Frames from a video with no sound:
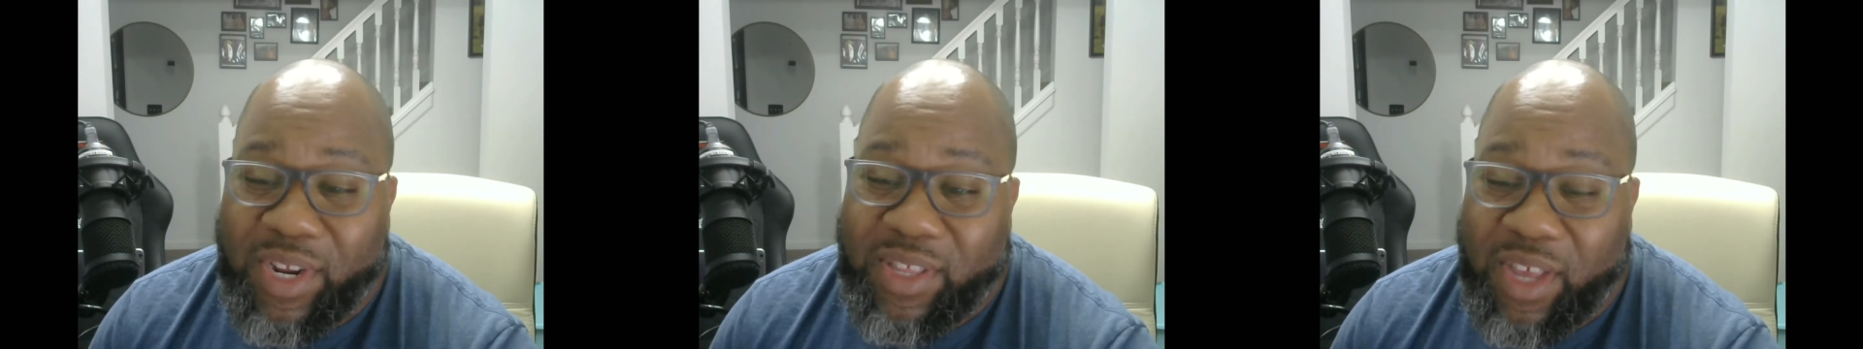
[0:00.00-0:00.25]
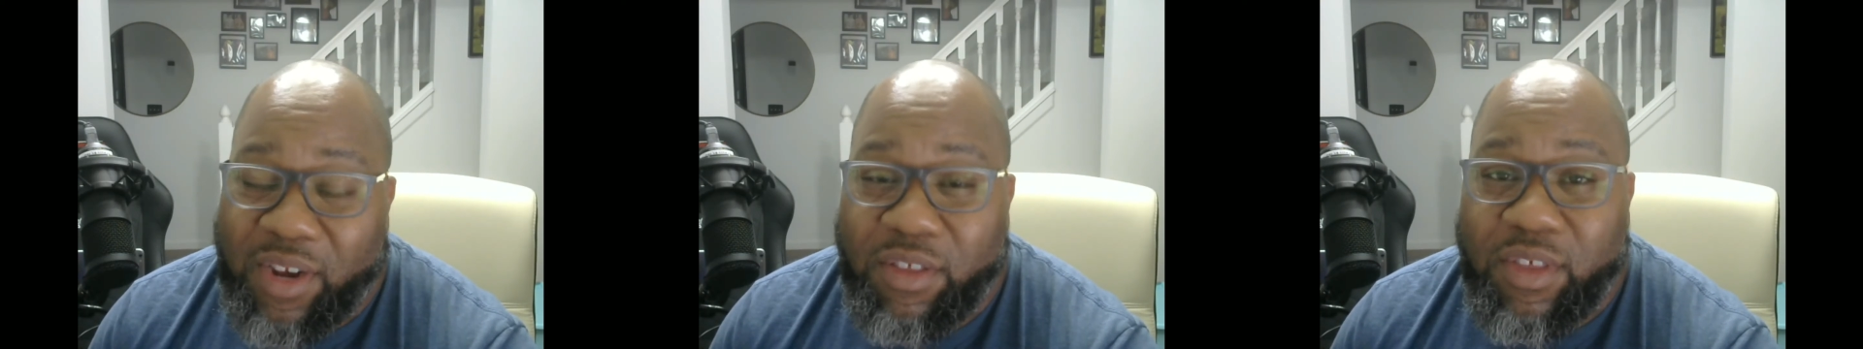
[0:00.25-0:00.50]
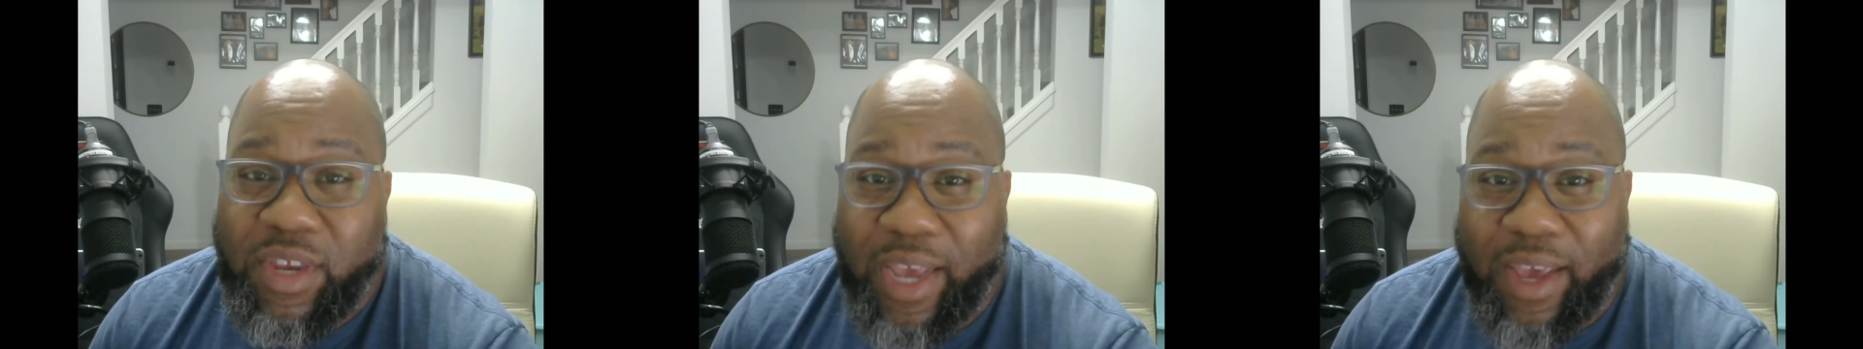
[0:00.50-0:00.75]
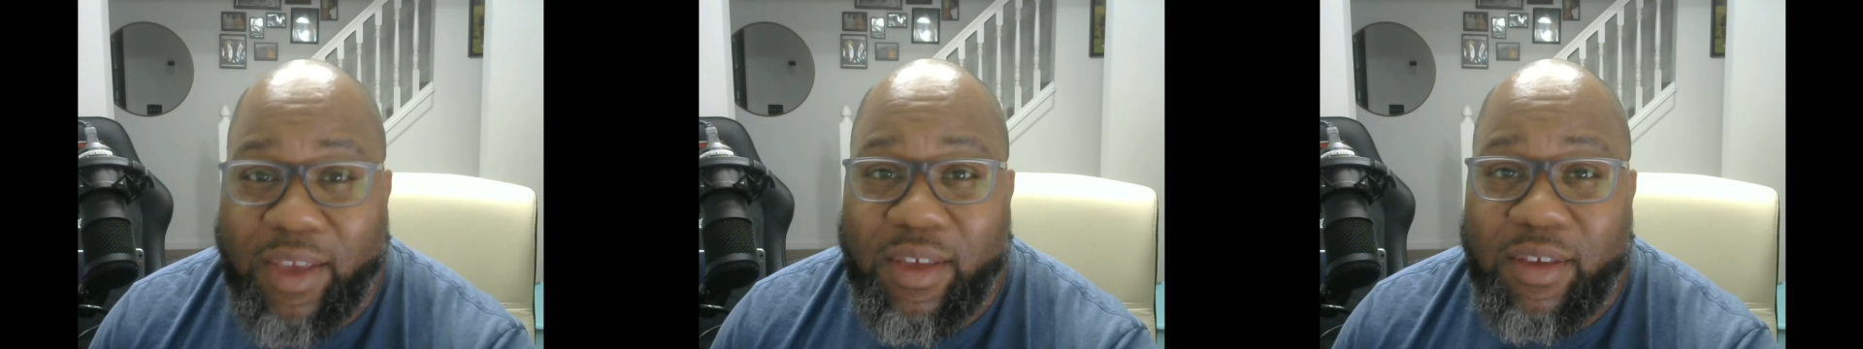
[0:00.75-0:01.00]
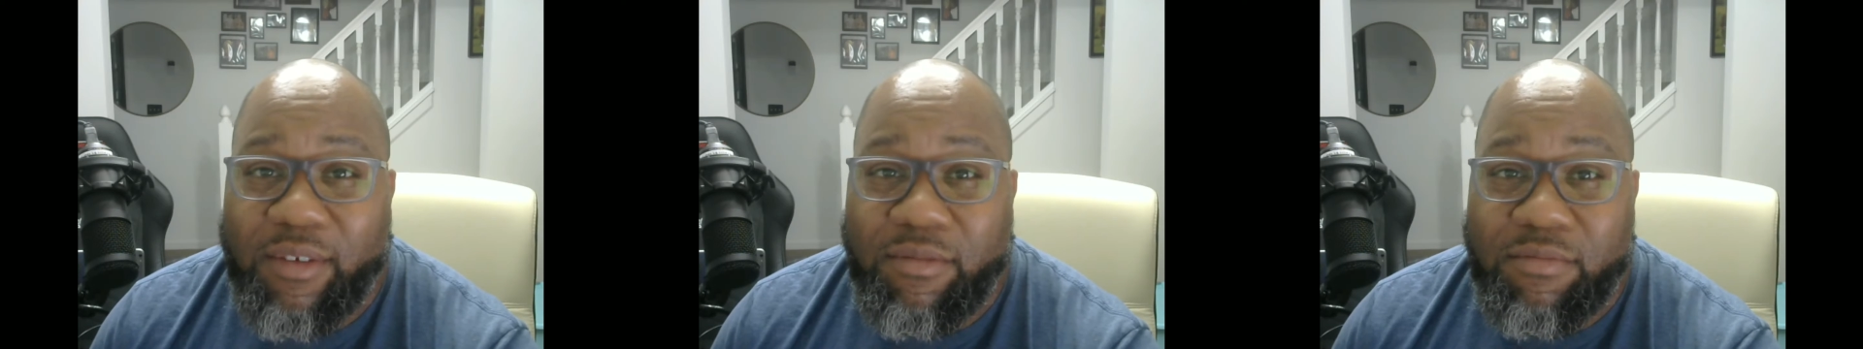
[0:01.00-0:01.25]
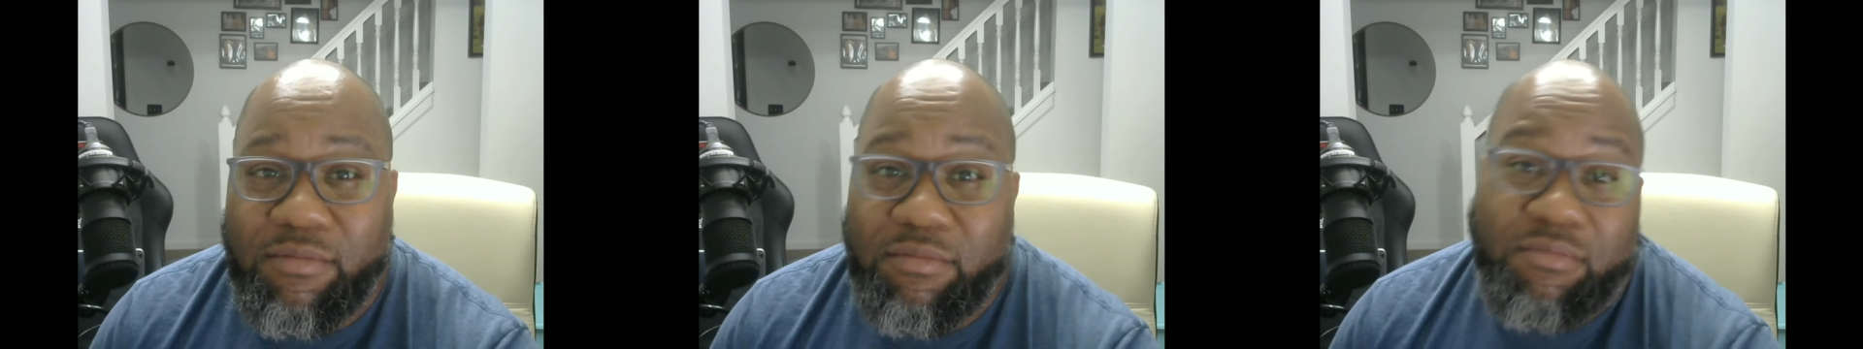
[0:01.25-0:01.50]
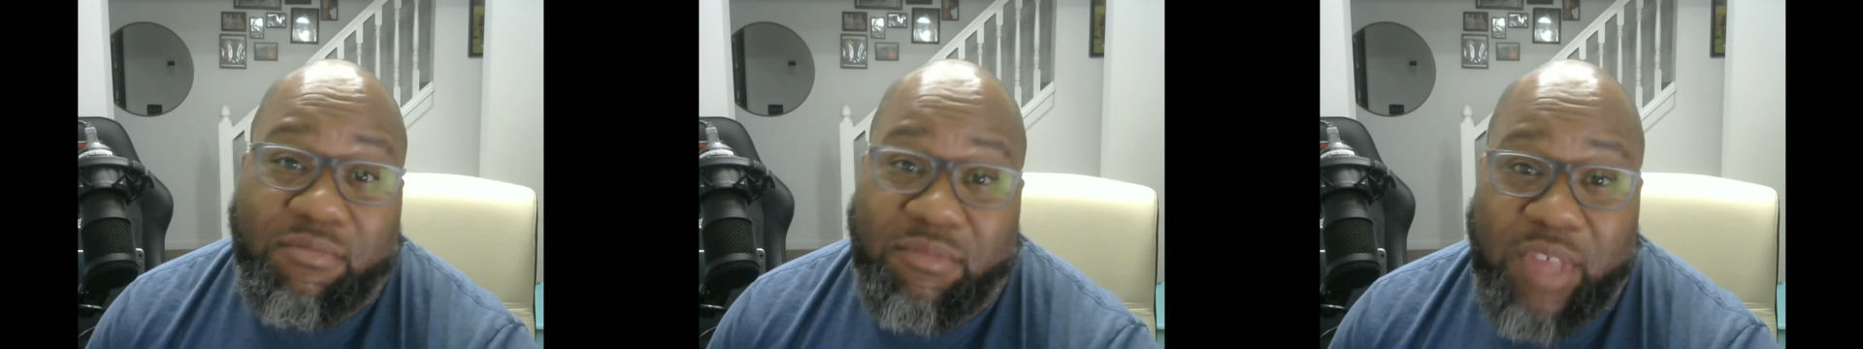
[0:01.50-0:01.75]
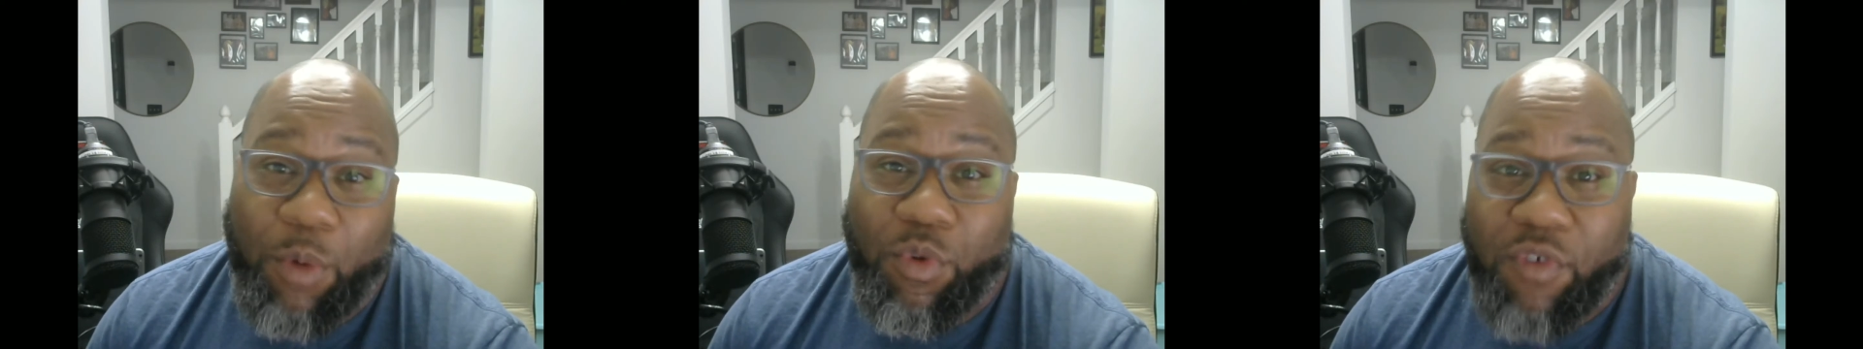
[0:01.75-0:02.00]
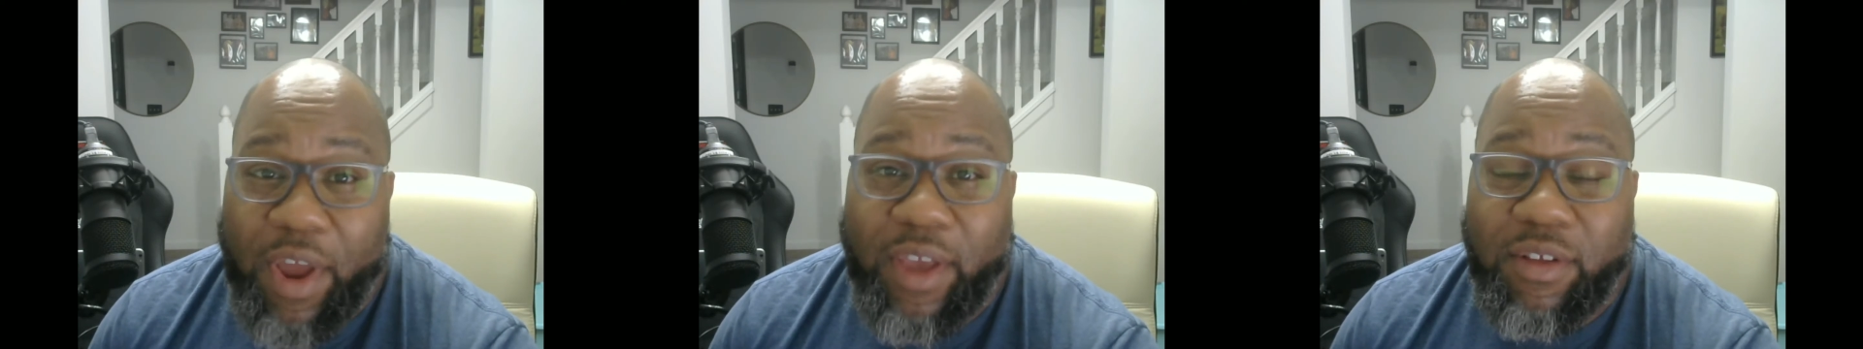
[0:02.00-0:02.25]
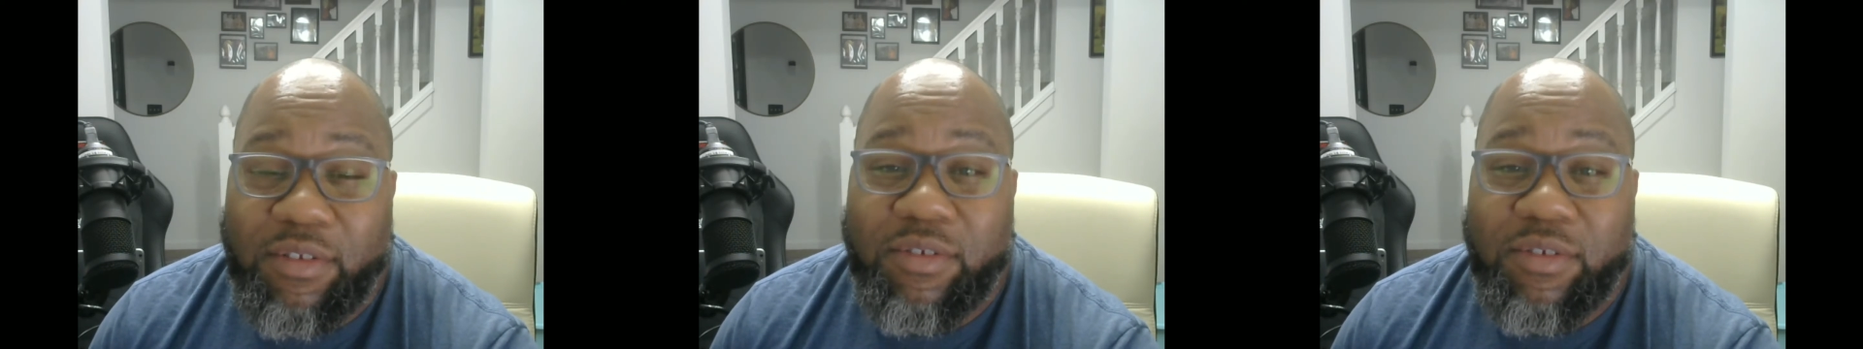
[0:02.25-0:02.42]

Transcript: At the end of the day, they were right.